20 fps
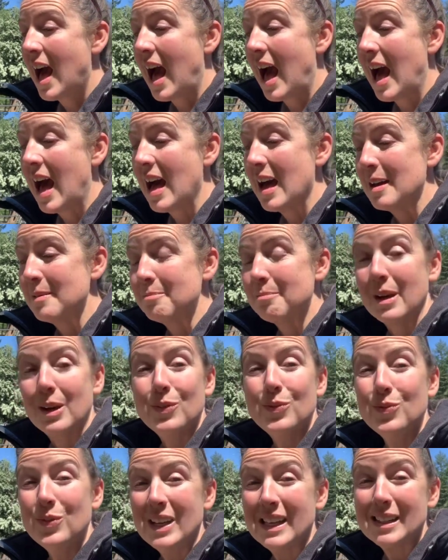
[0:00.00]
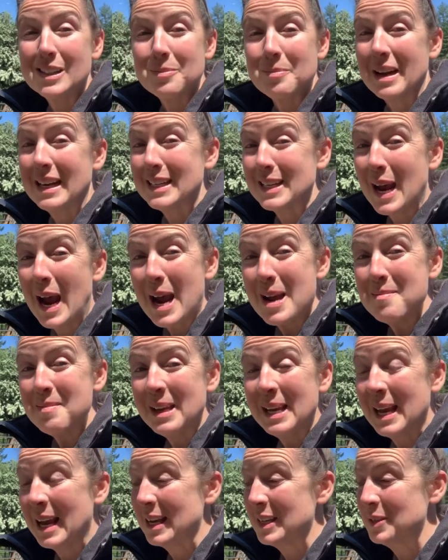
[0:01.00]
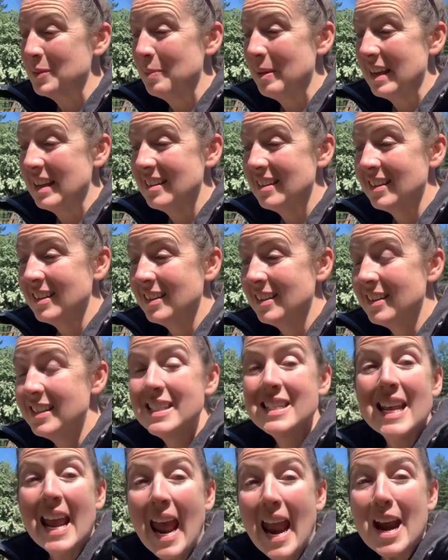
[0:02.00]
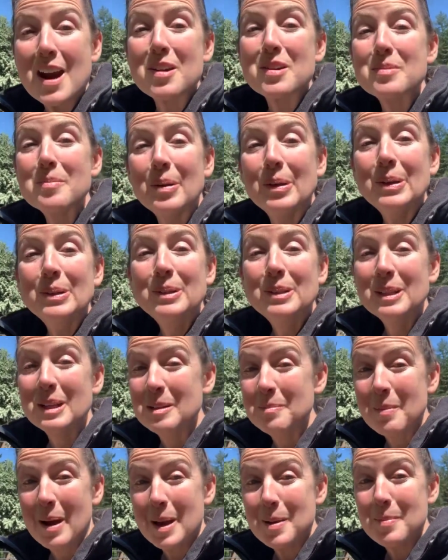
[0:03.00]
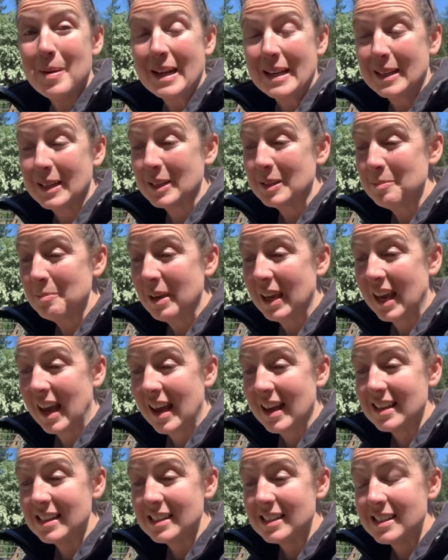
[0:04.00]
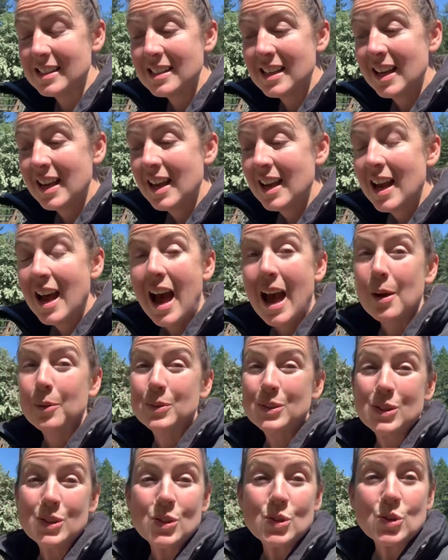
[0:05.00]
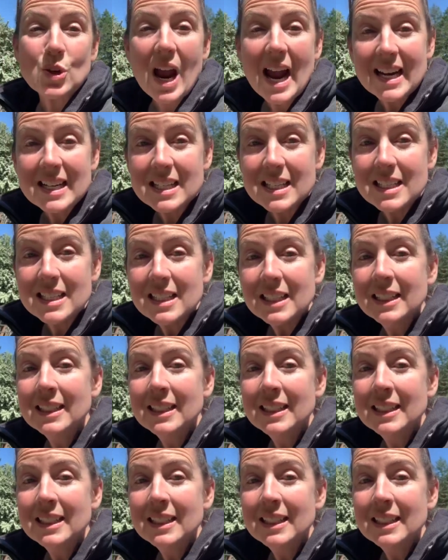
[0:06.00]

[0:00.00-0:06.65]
My feel and my timing has been terrible, in my opinion, because I was distracted.